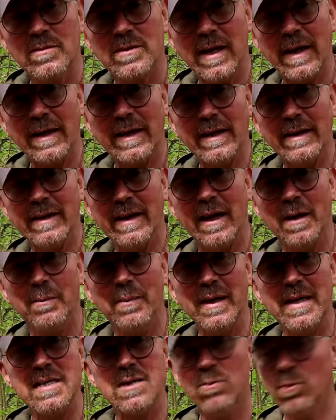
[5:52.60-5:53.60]
taking down a
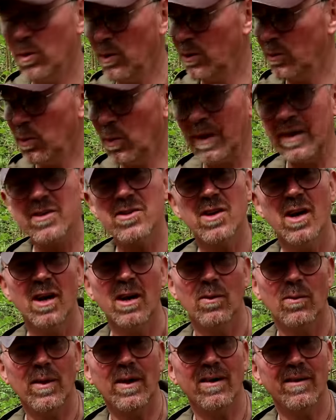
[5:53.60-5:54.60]
piece of wood, which,
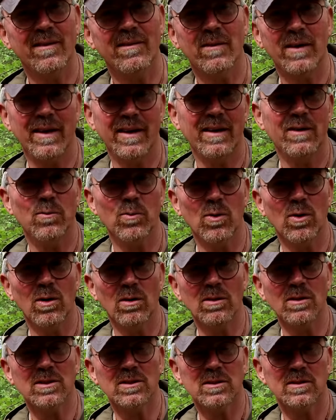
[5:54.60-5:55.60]
well, it
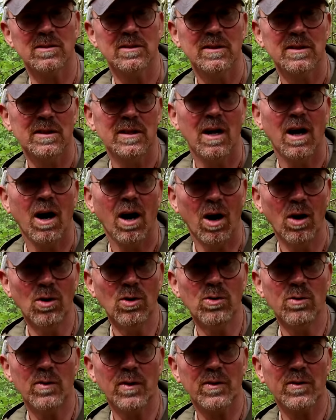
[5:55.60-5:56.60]
was
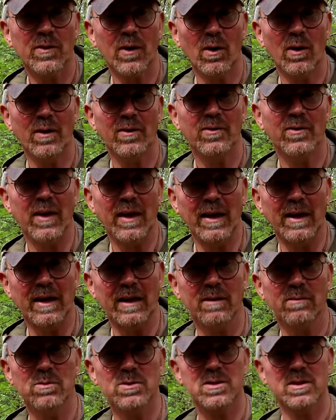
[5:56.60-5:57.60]
over thigh thick.
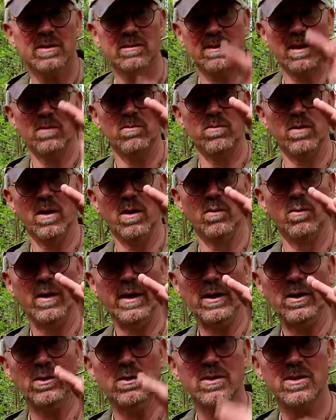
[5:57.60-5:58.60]
It was a
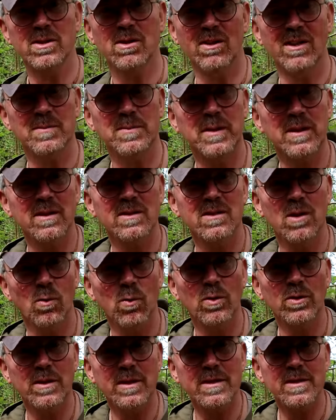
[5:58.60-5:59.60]
really good size because I
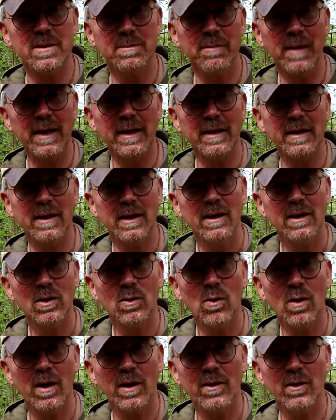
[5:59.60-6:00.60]
wanted to make
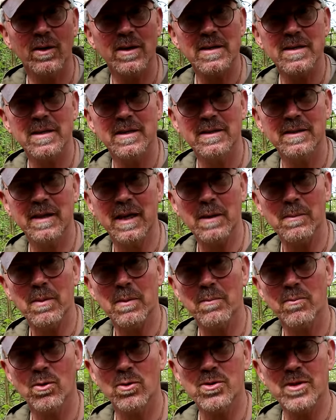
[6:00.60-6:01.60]
quite a nice deep
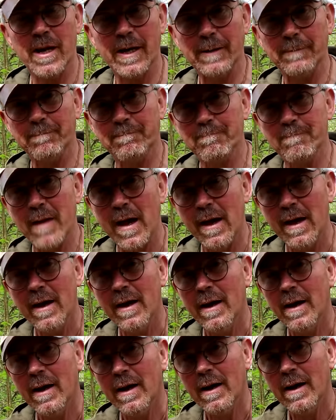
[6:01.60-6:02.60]
project.
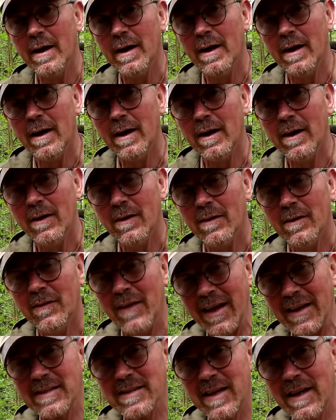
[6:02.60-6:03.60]
The
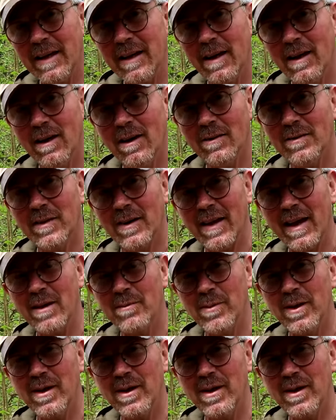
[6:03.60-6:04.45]
next thing after that,